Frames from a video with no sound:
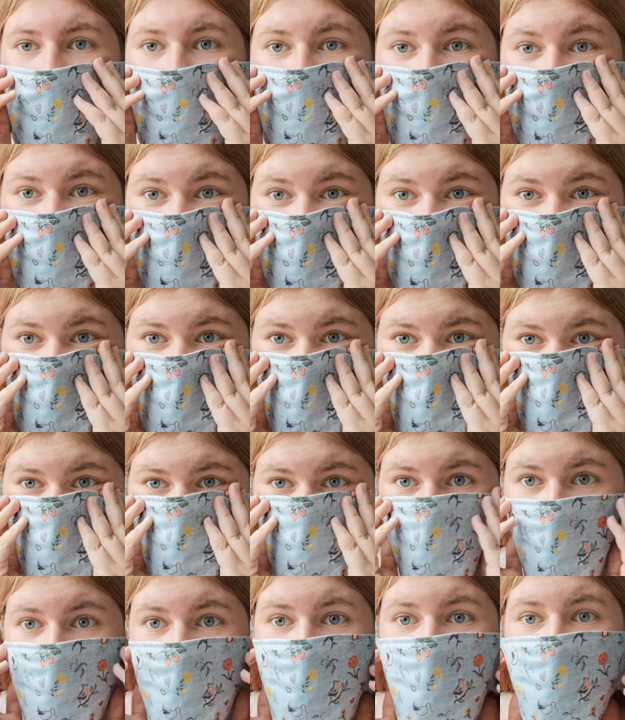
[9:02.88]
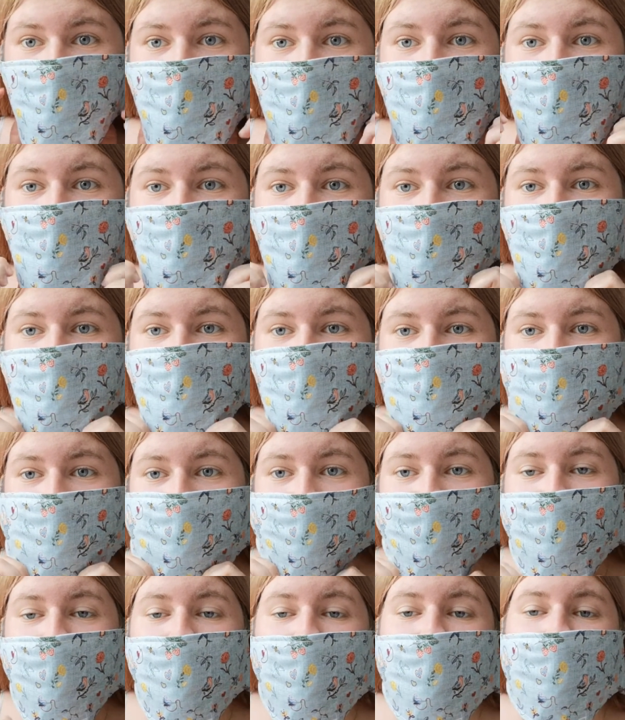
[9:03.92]
a little big. It's a
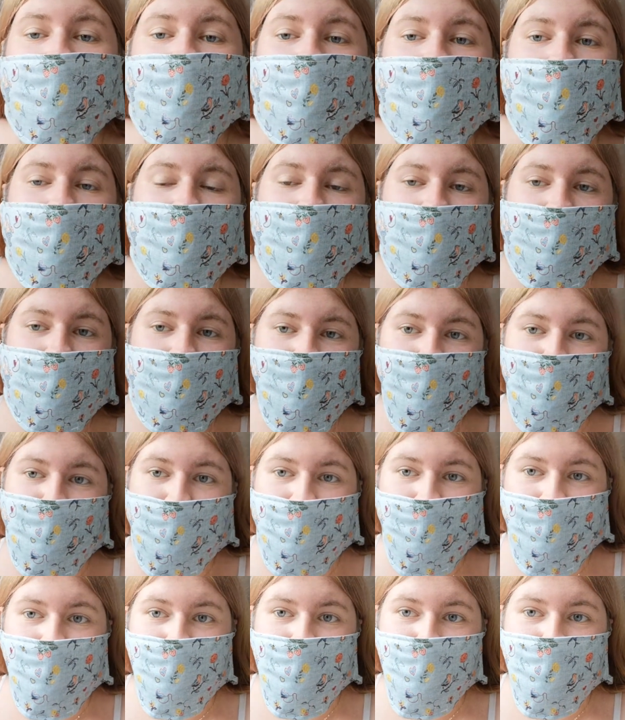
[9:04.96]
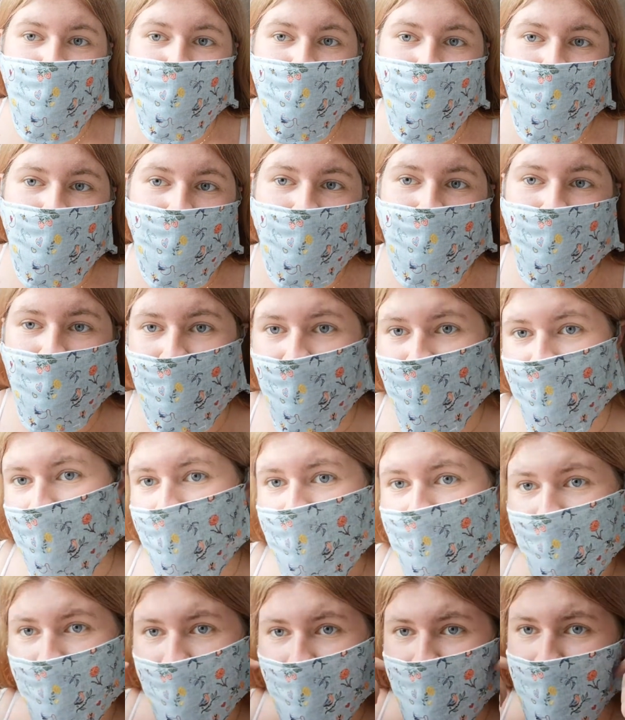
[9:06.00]
bit big. We're gonna have to make this smaller, aren't we? Because
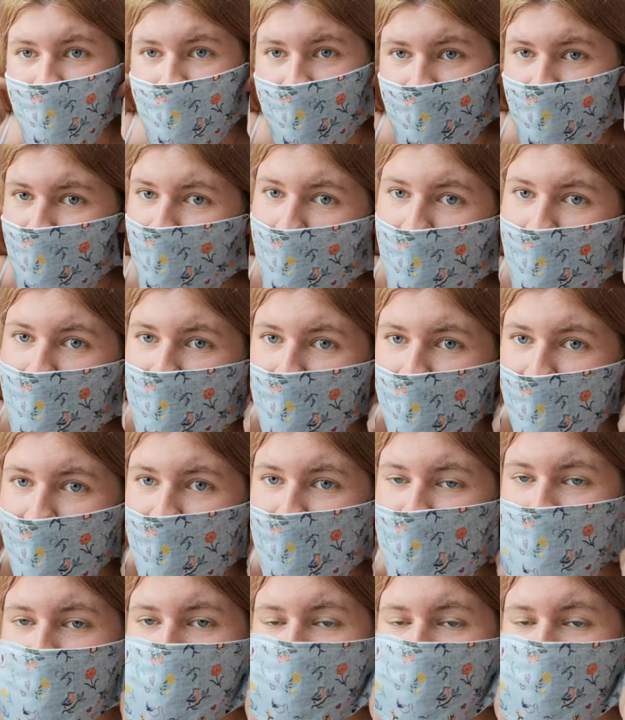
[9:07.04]
otherwise it doesn't work as a face